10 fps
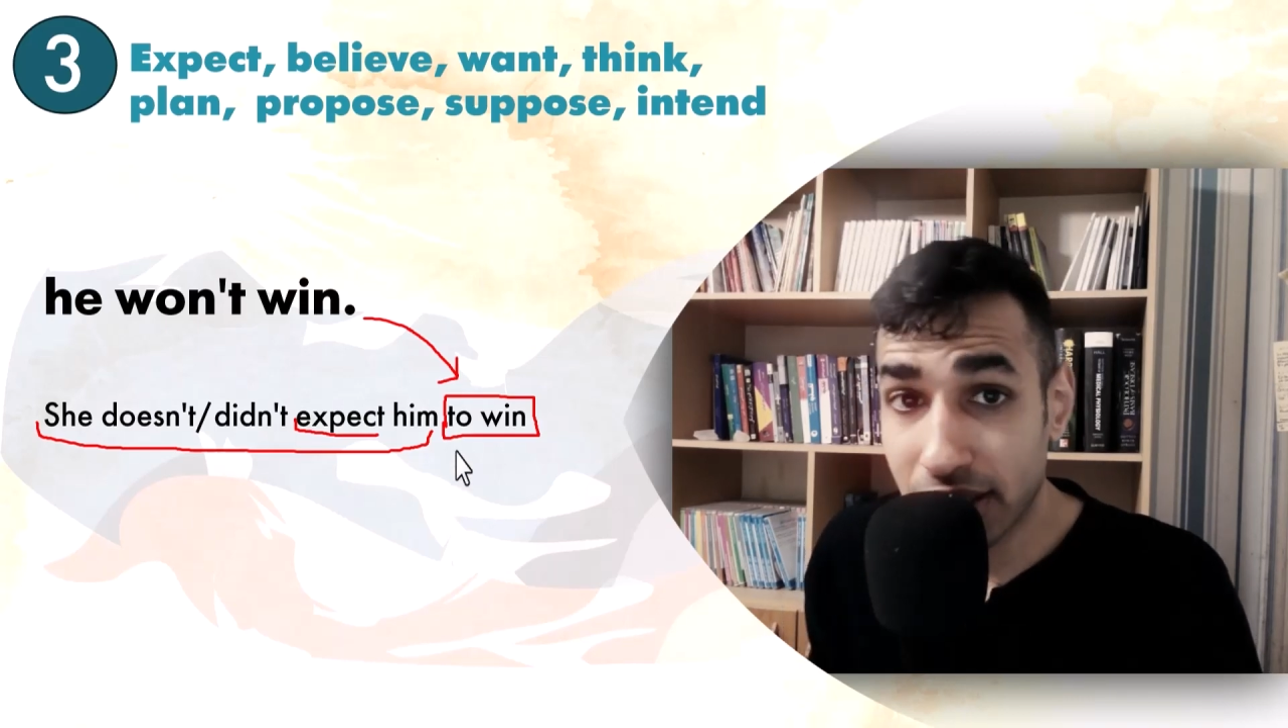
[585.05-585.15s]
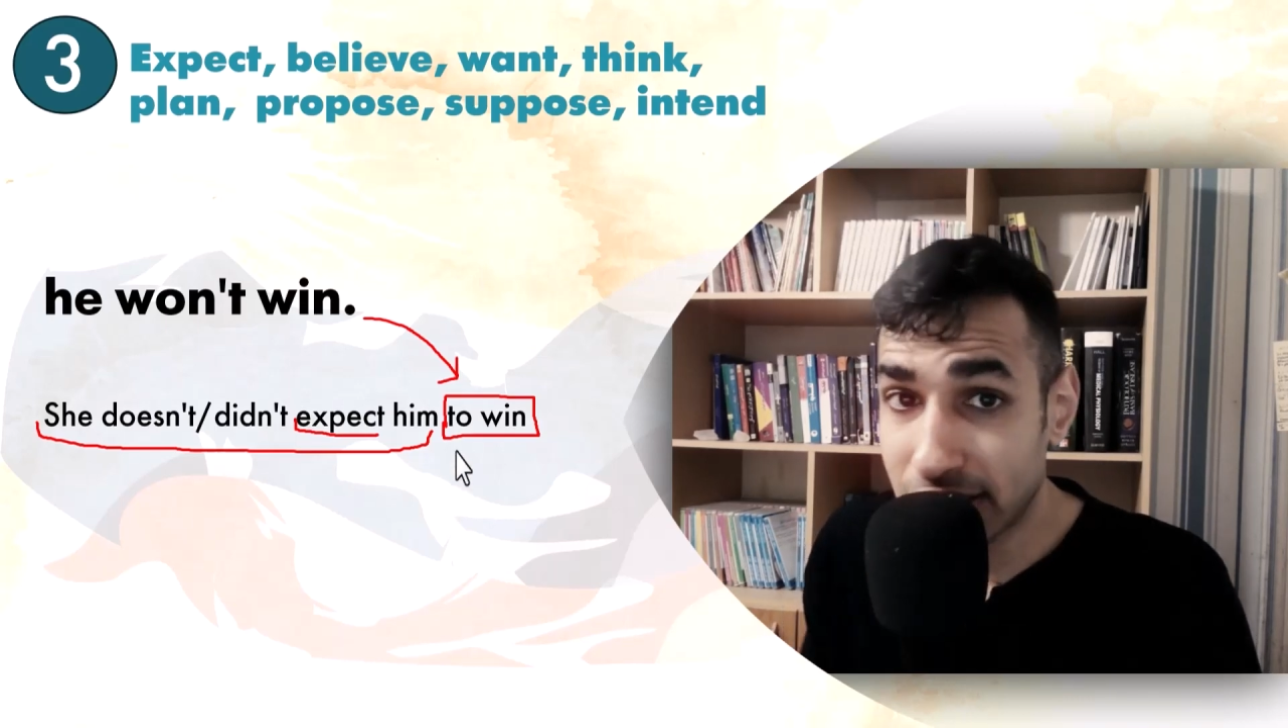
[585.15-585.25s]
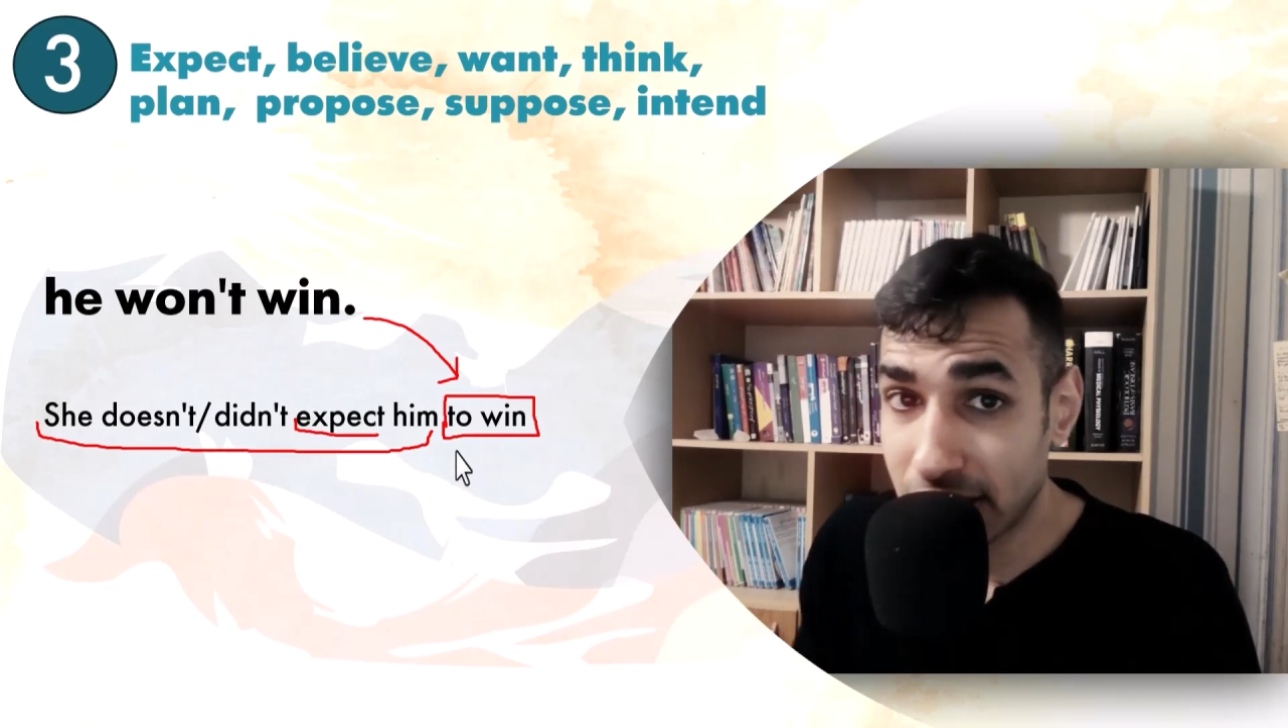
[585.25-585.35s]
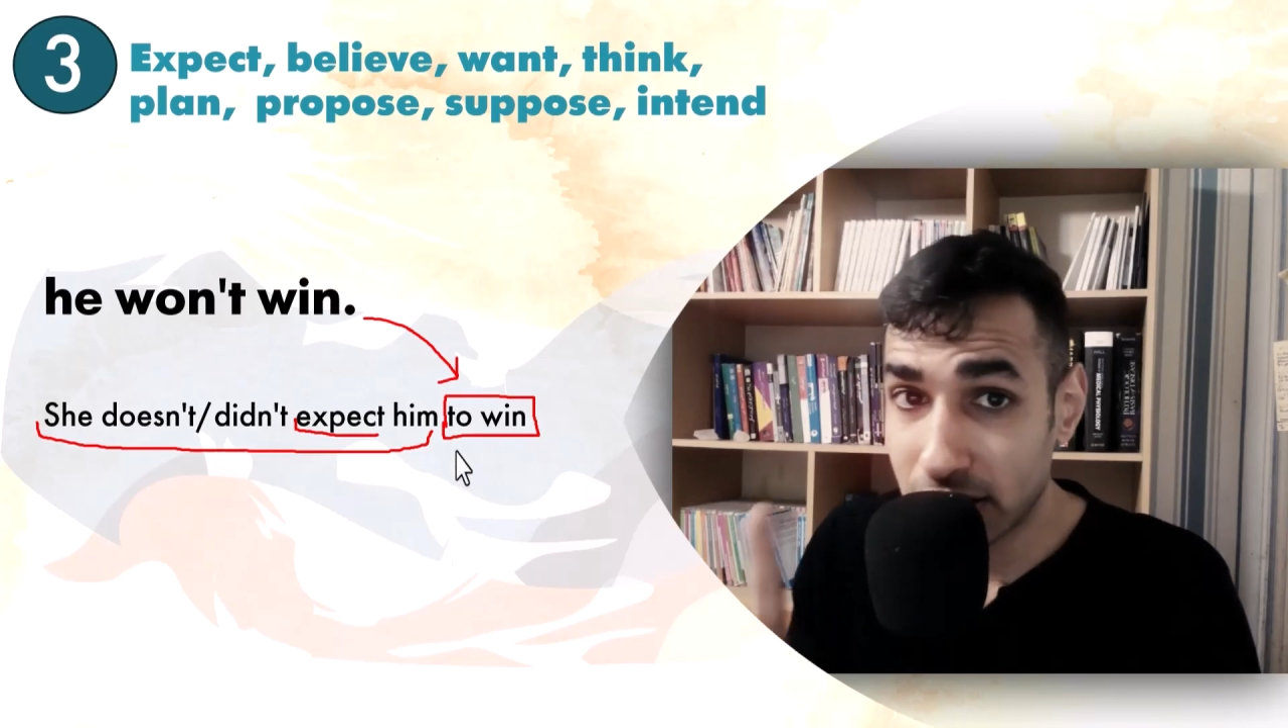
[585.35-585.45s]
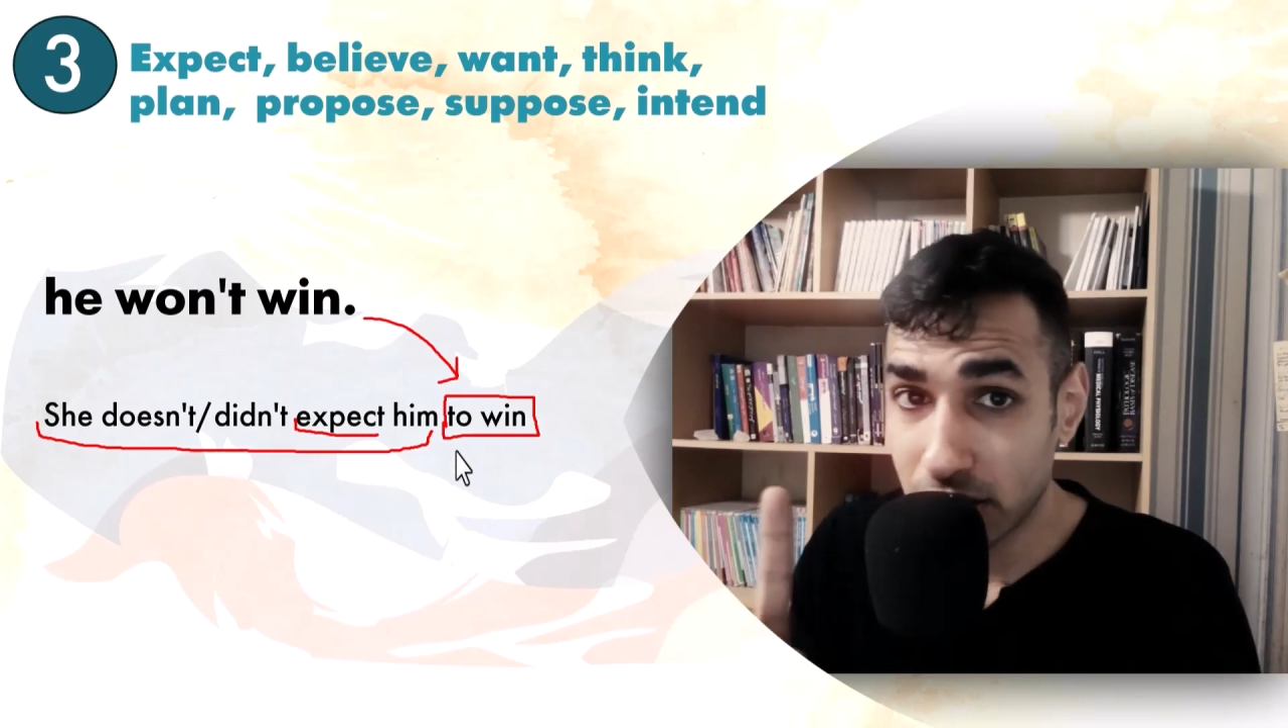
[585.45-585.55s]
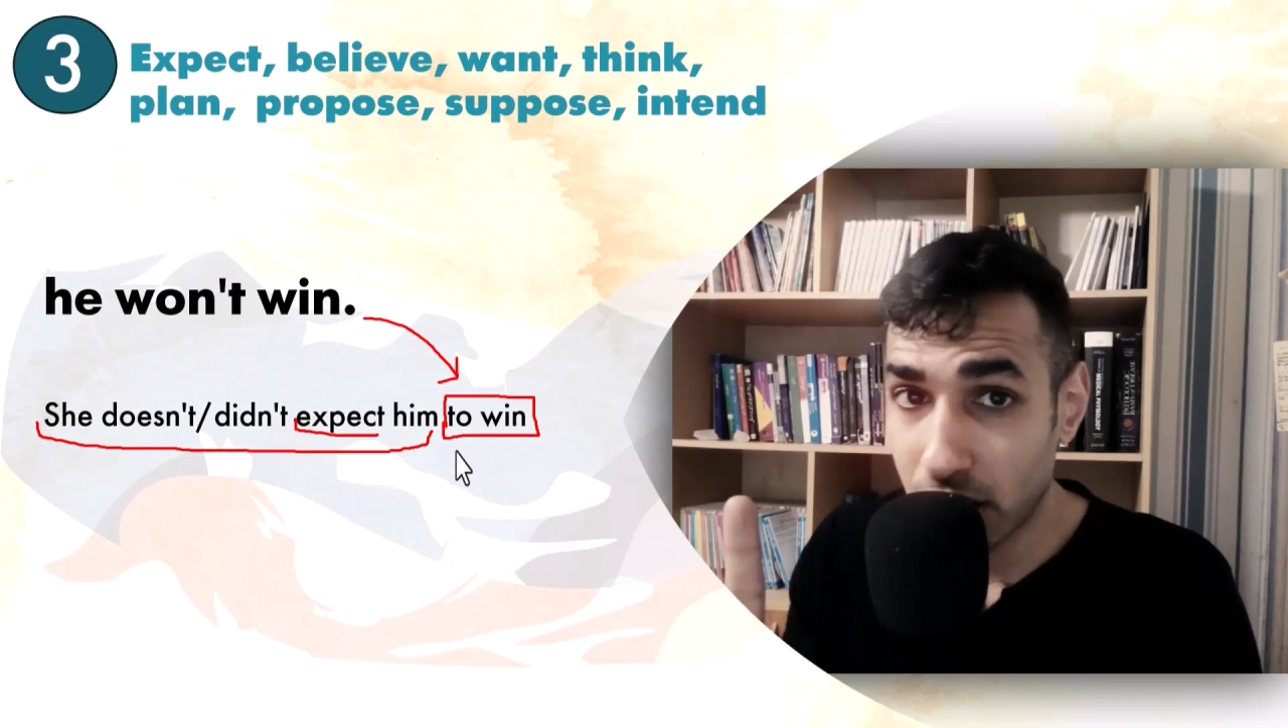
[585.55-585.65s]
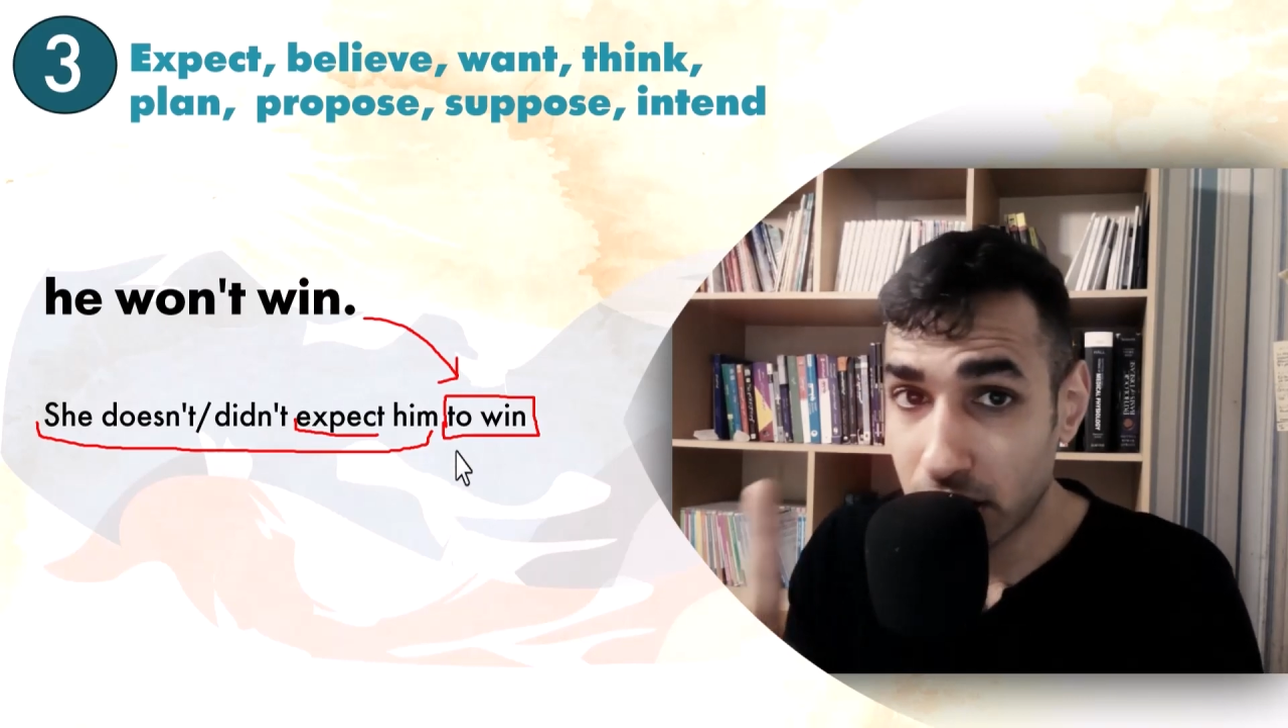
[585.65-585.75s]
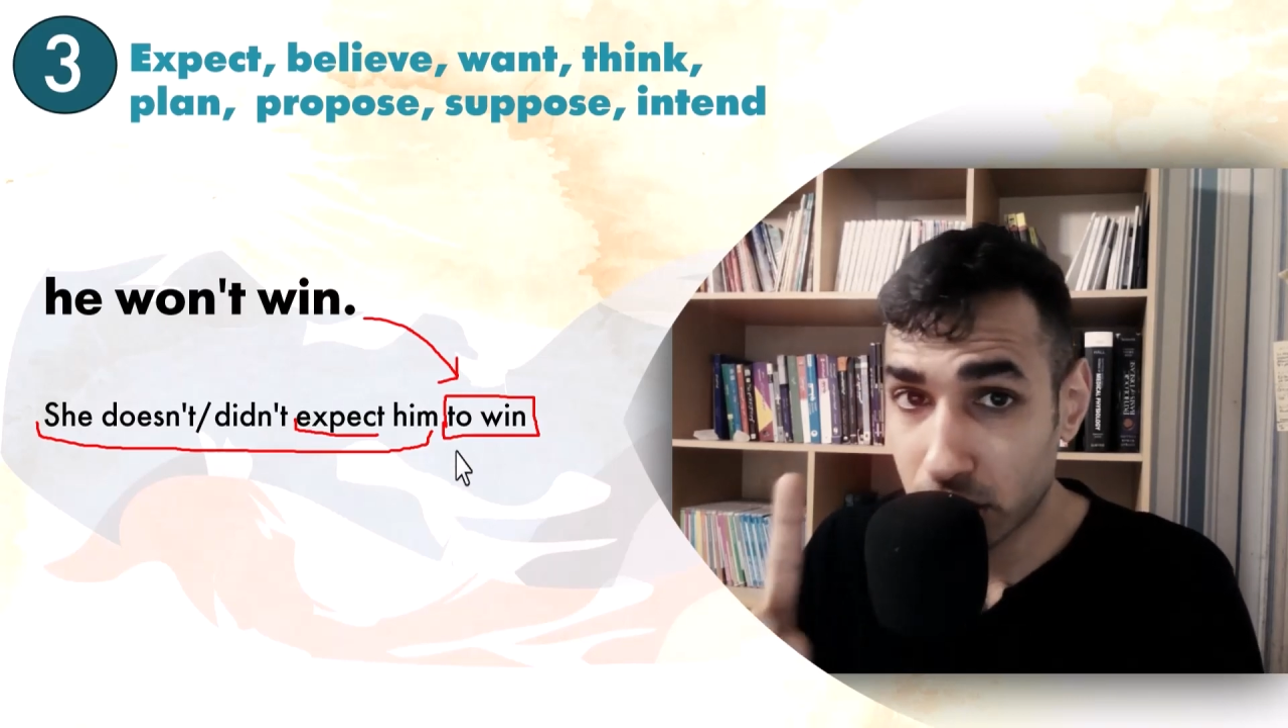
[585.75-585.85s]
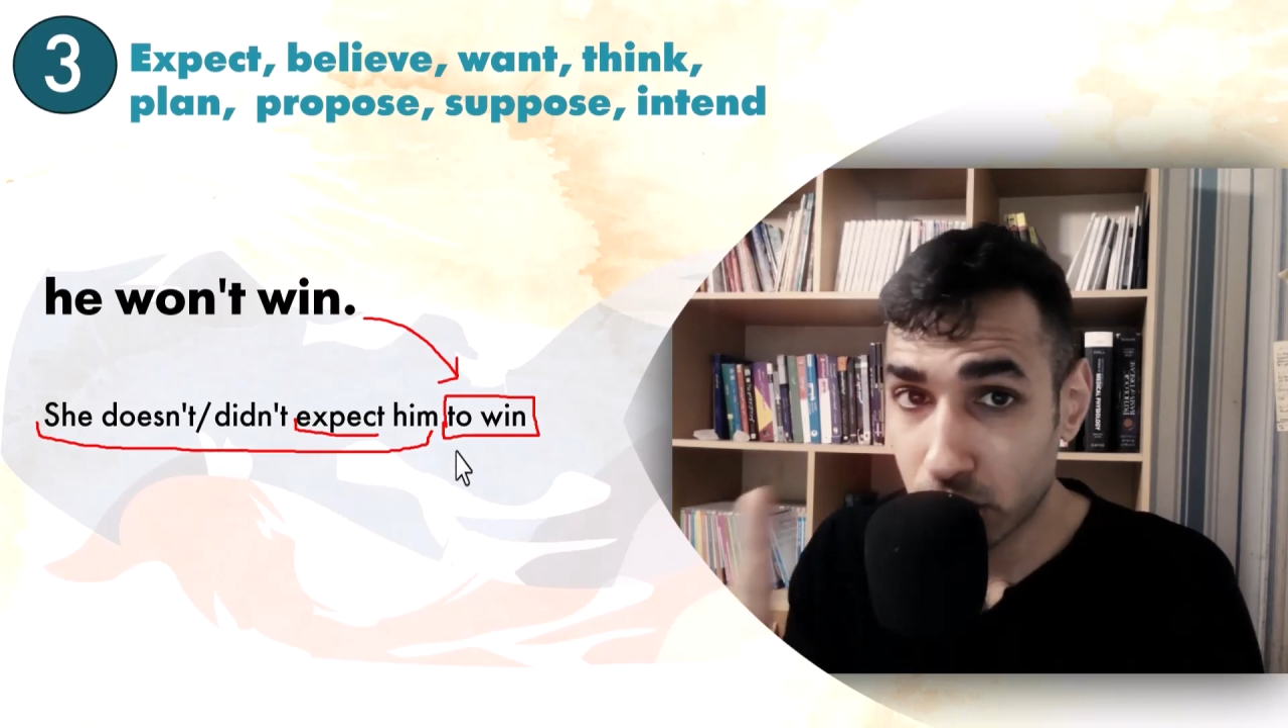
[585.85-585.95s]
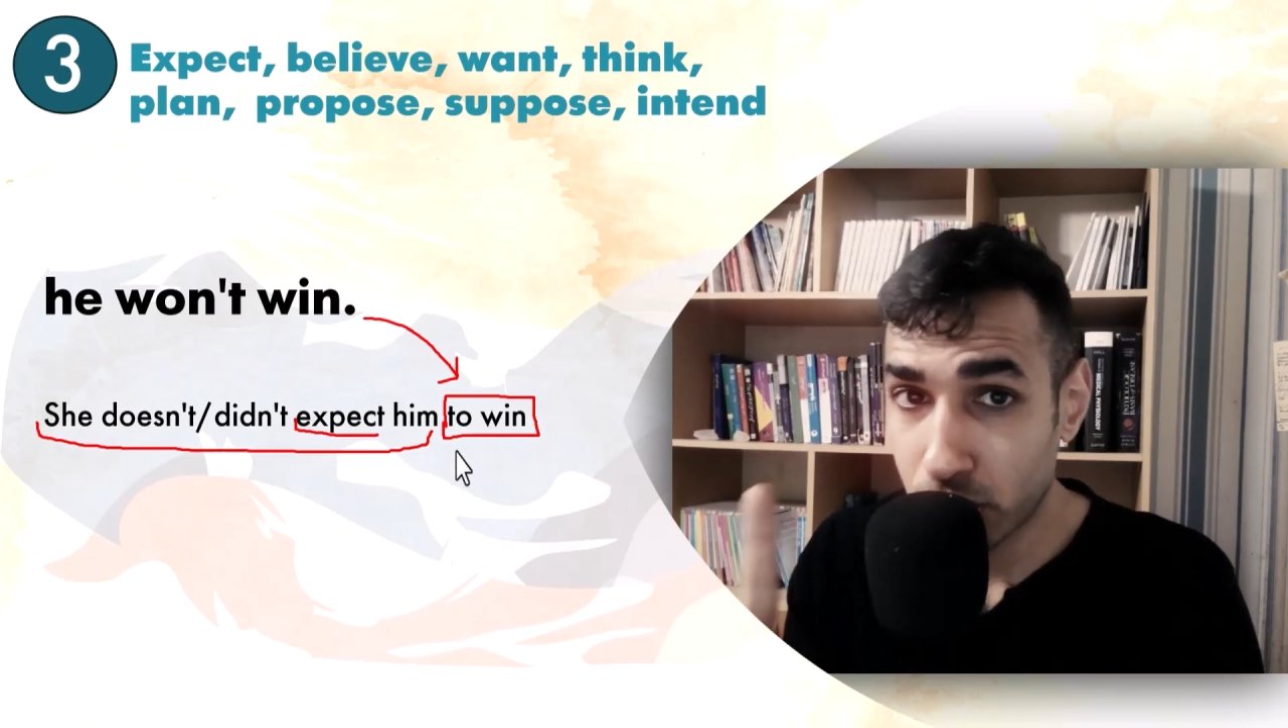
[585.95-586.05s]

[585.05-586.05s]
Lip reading: This is not